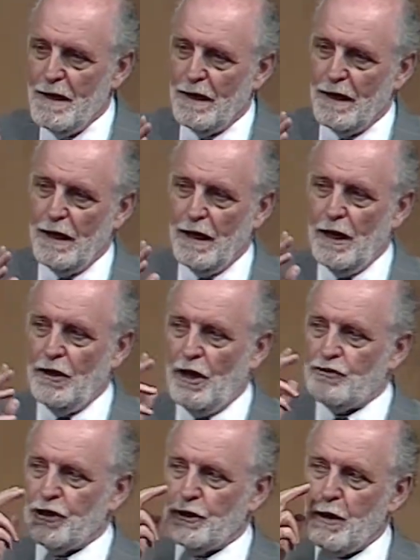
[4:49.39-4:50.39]

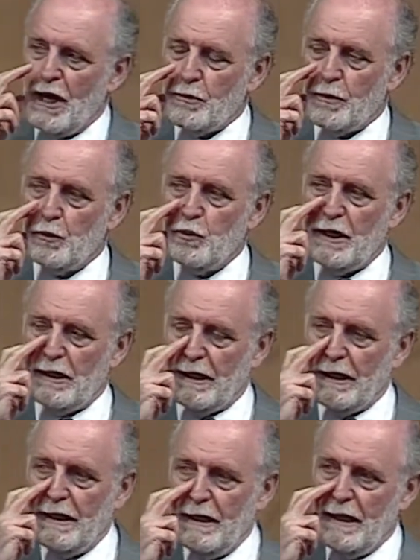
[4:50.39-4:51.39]
It's incredible,
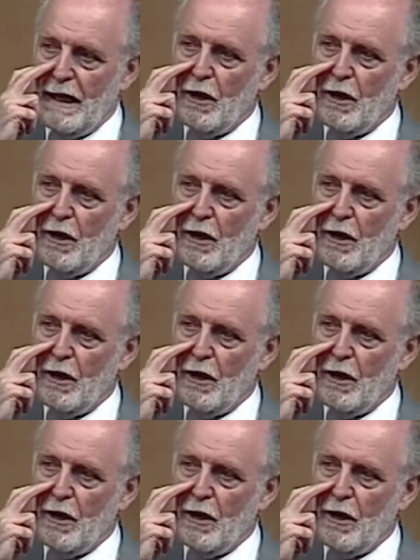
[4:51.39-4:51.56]
really,